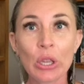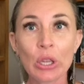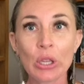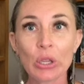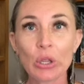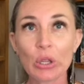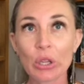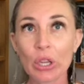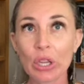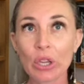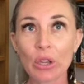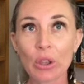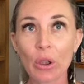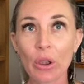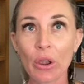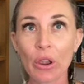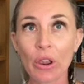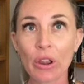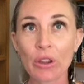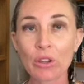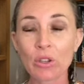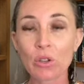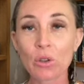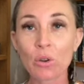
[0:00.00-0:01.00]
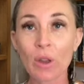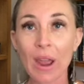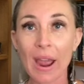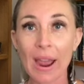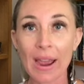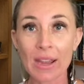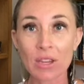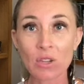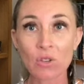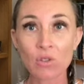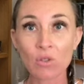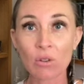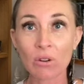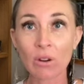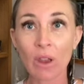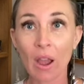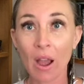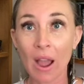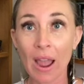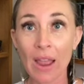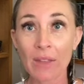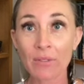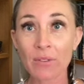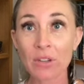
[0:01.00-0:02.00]
You can go to
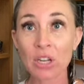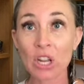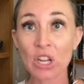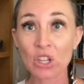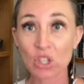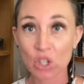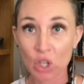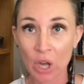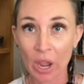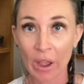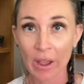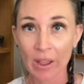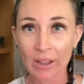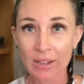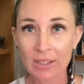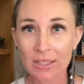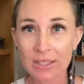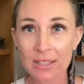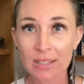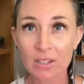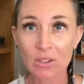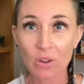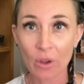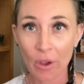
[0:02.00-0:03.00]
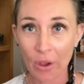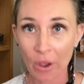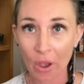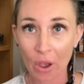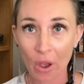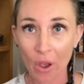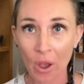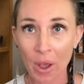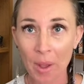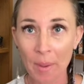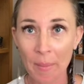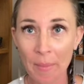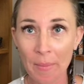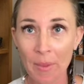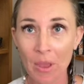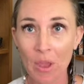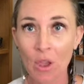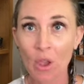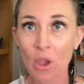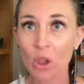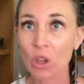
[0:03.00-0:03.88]
astro-charts.com.